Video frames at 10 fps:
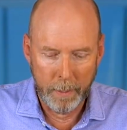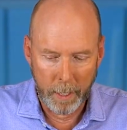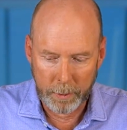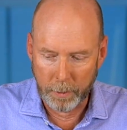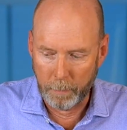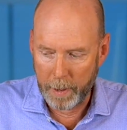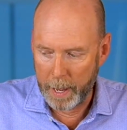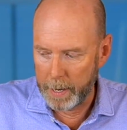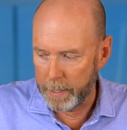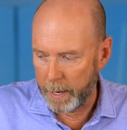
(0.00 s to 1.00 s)
lots of them.
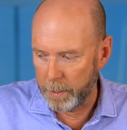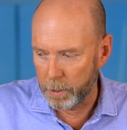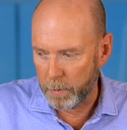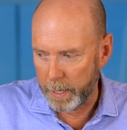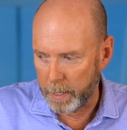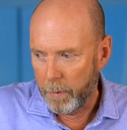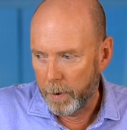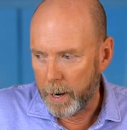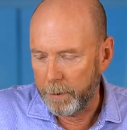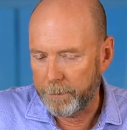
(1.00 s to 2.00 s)
And you're right.
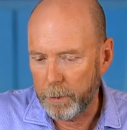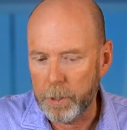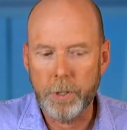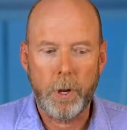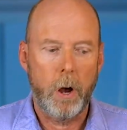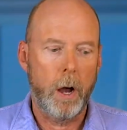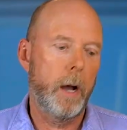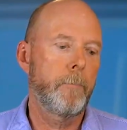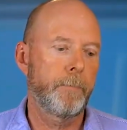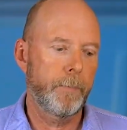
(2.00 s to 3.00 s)
When I first
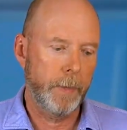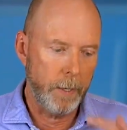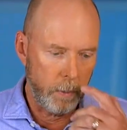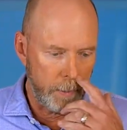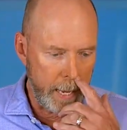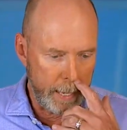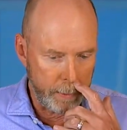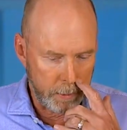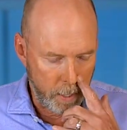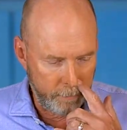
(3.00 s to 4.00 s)
saw, the
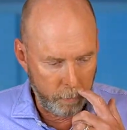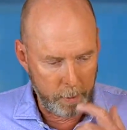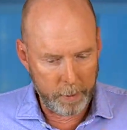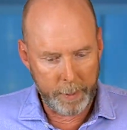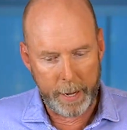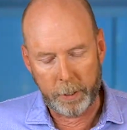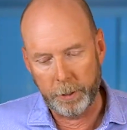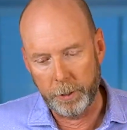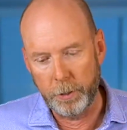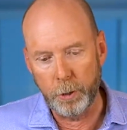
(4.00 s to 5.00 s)
software that
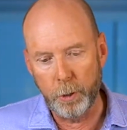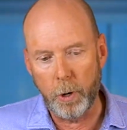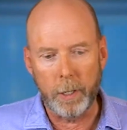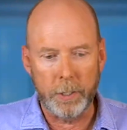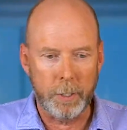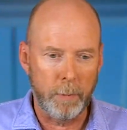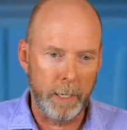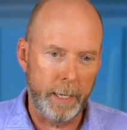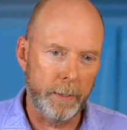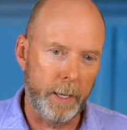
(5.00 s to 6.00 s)
could do all the
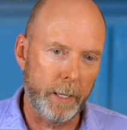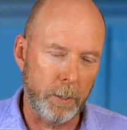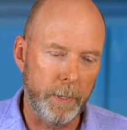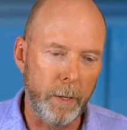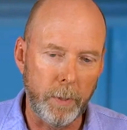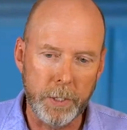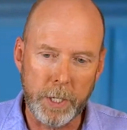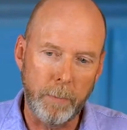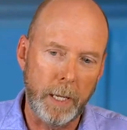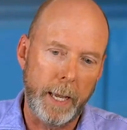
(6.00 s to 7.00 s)
simulated things, it would
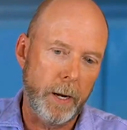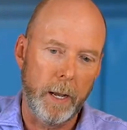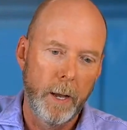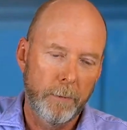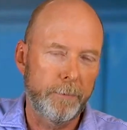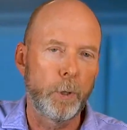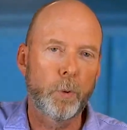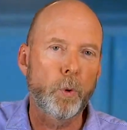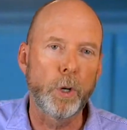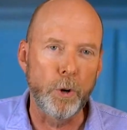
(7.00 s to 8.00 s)
simulate a
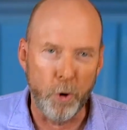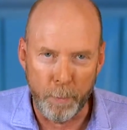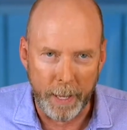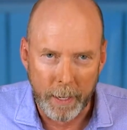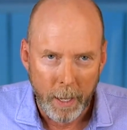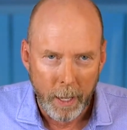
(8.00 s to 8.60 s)
full room and